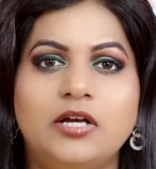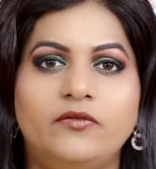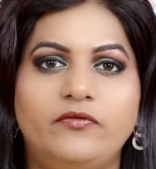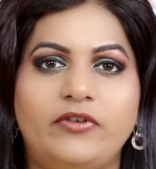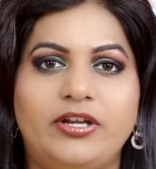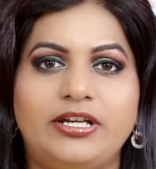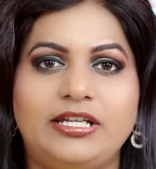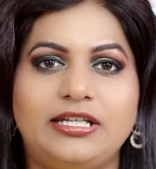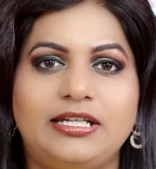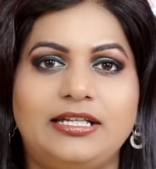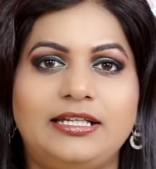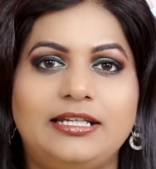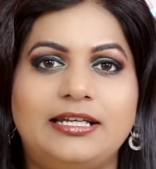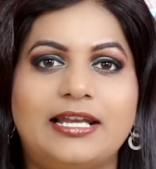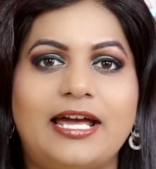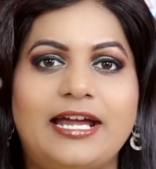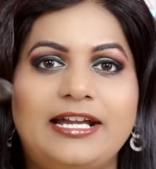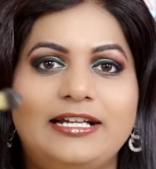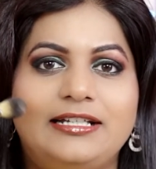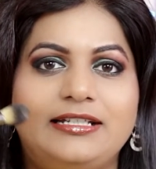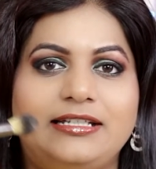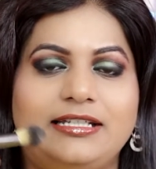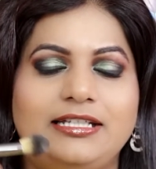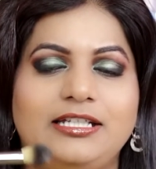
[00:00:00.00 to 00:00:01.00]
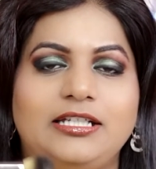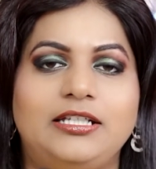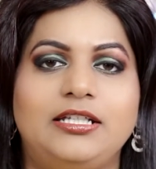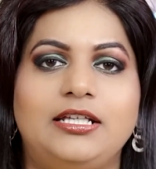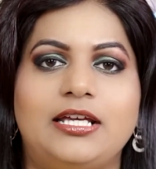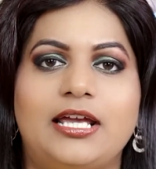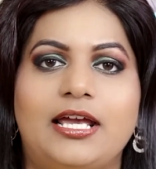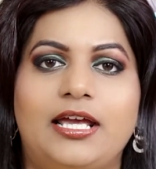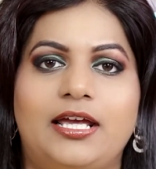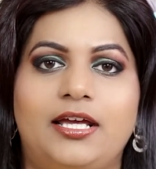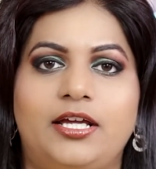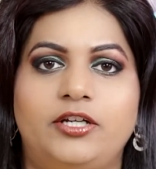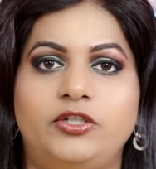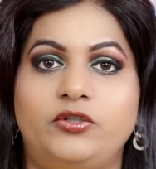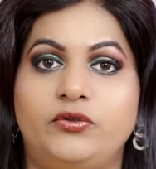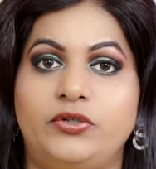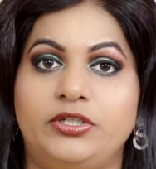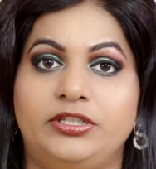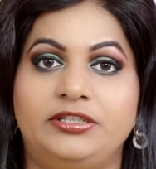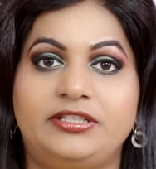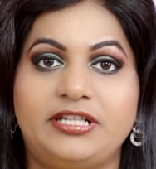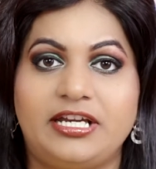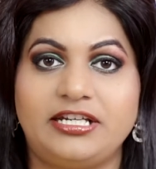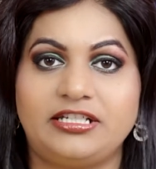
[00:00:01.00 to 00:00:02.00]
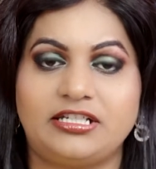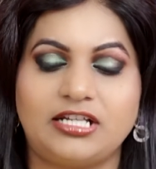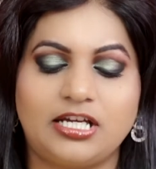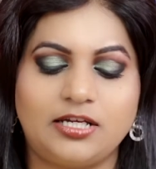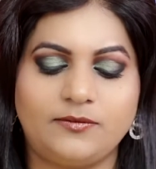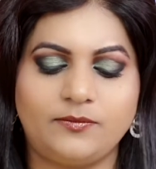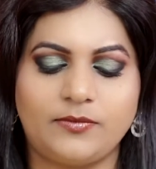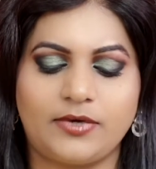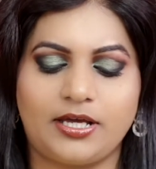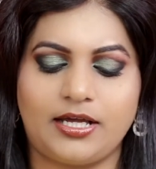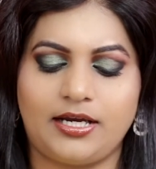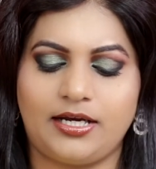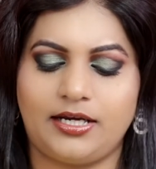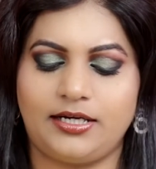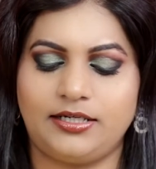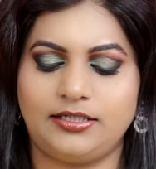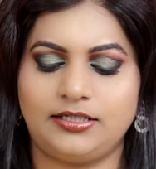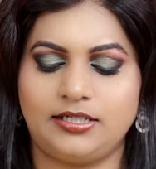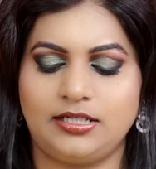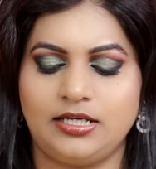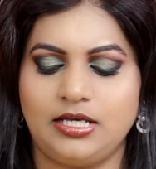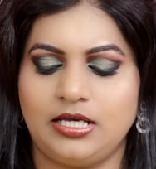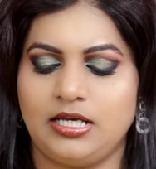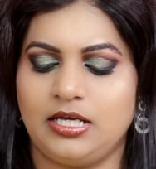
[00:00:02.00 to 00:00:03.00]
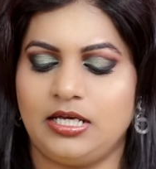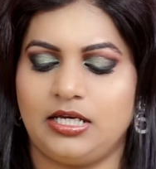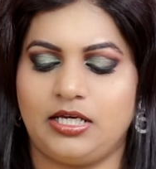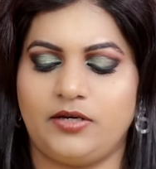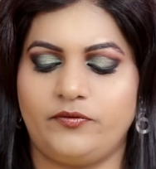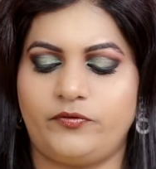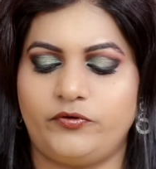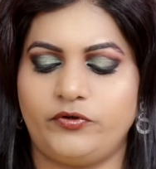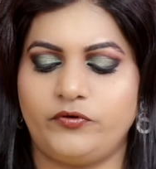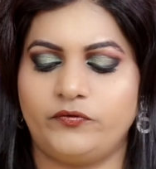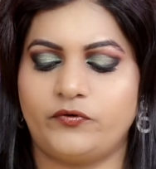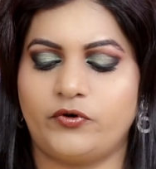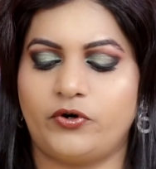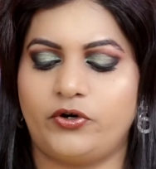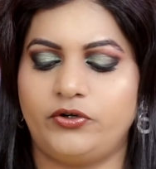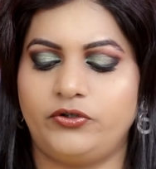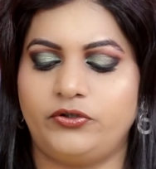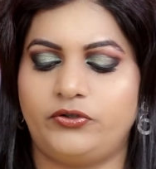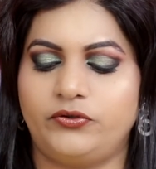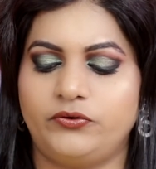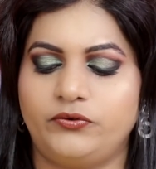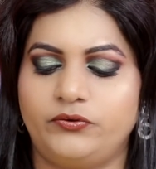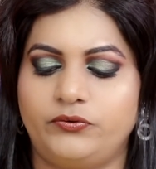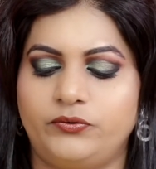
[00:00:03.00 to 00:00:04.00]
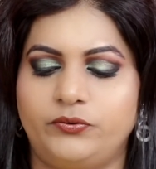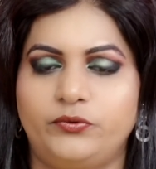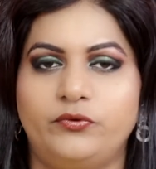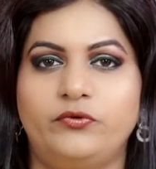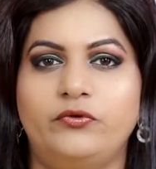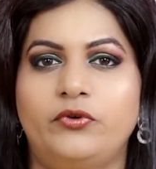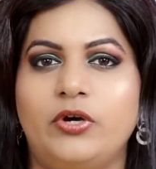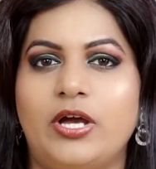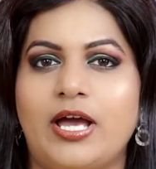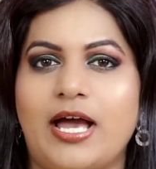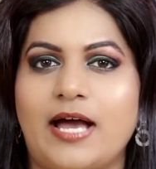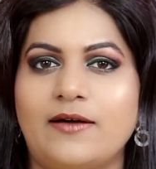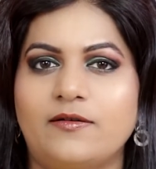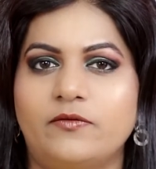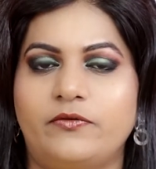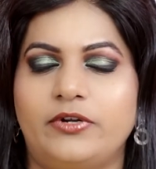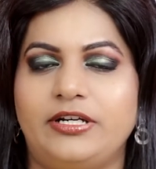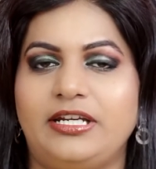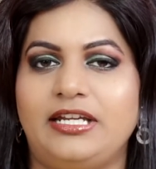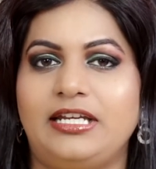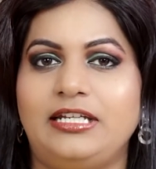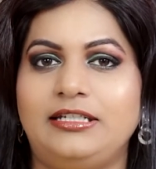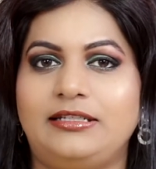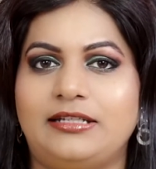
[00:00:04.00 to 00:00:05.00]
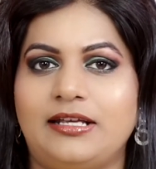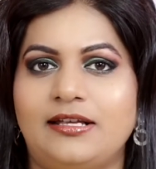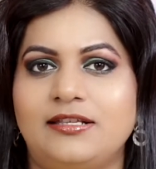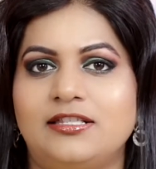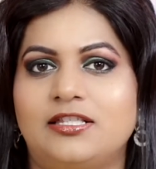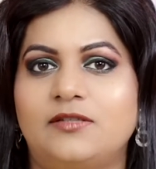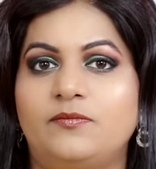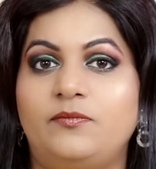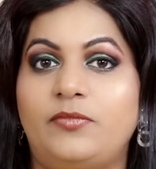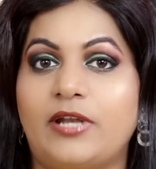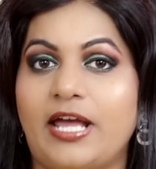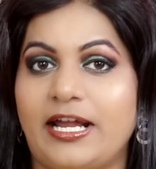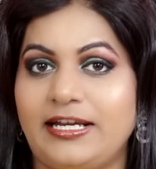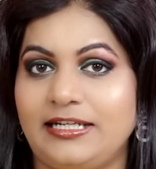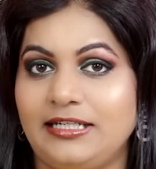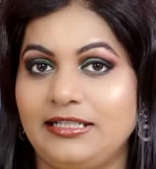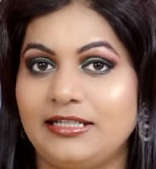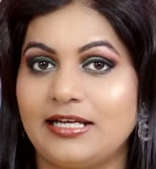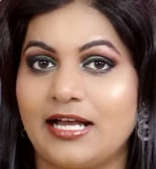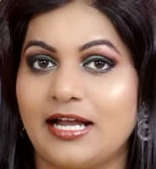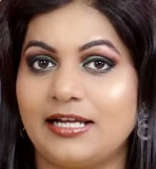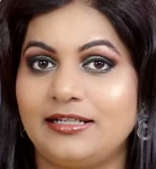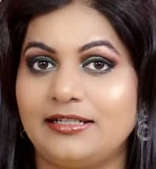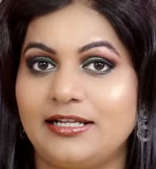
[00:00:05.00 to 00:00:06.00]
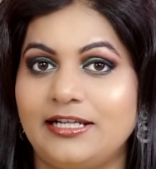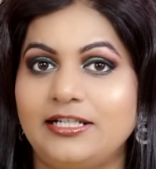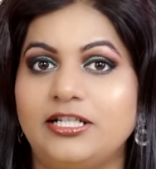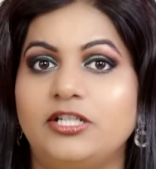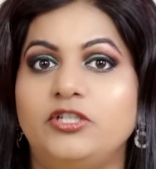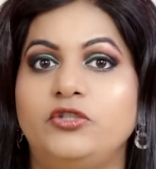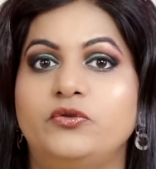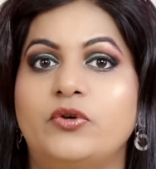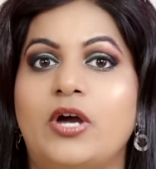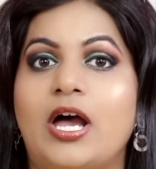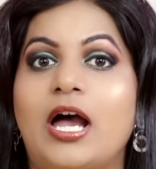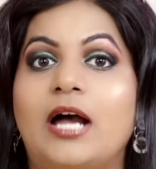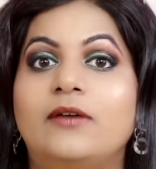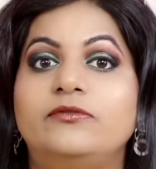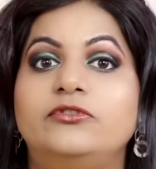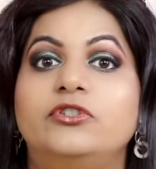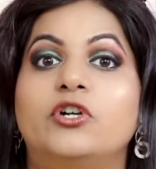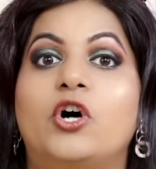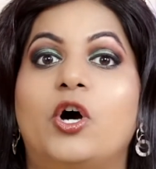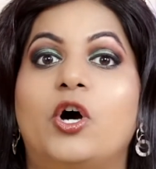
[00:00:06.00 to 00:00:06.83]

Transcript: very lightly during daytime, and if you want to have very intense blinding highlight, you have the